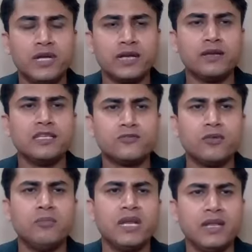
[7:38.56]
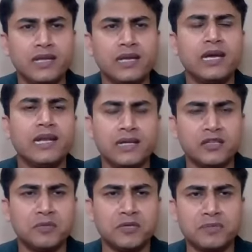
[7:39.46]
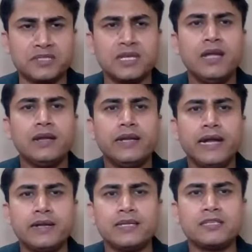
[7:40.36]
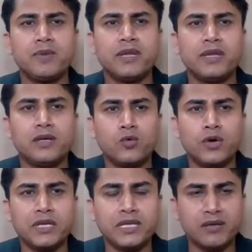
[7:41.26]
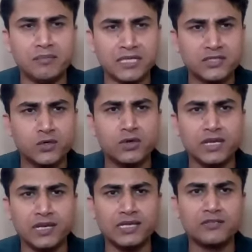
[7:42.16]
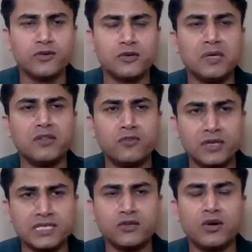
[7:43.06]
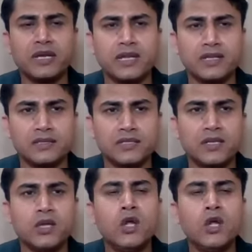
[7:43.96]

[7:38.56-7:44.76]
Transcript: at least for billing and other purpose. That has played a quite immense role in the last 4 months for his organization.